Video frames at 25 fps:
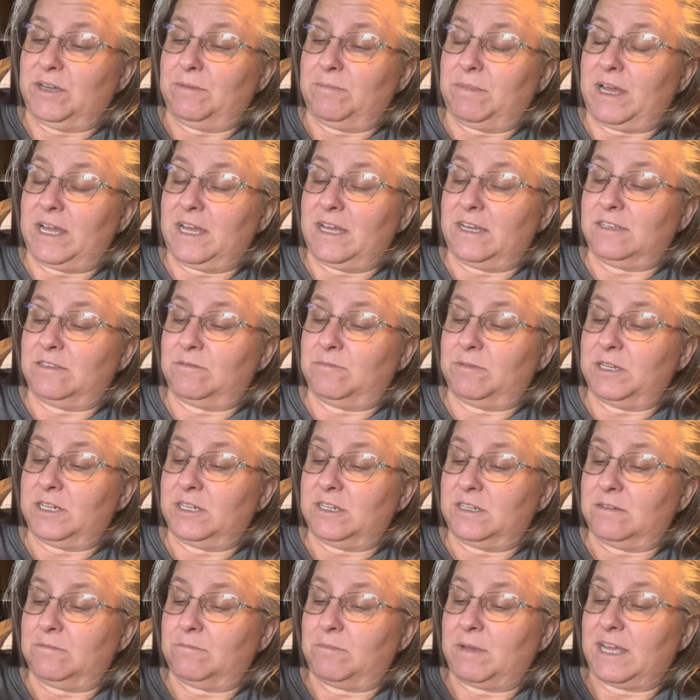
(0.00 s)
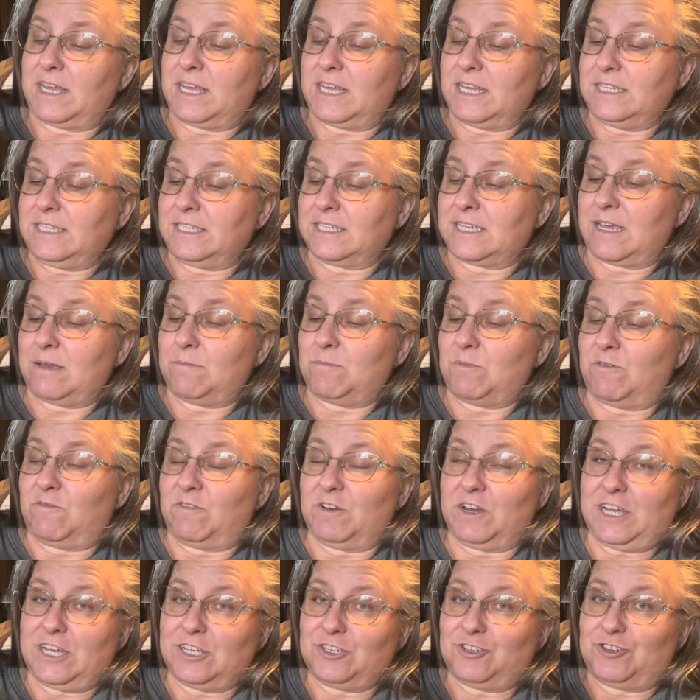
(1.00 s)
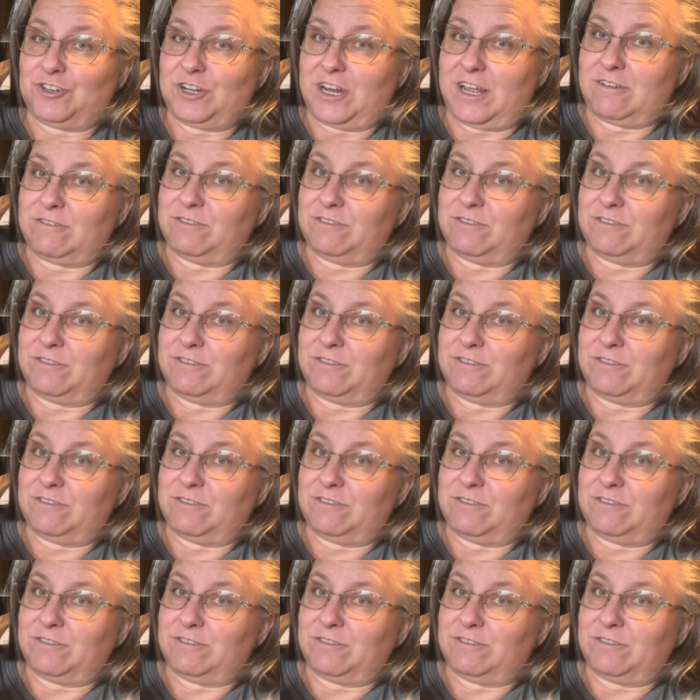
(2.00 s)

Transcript: My kids came over yesterday.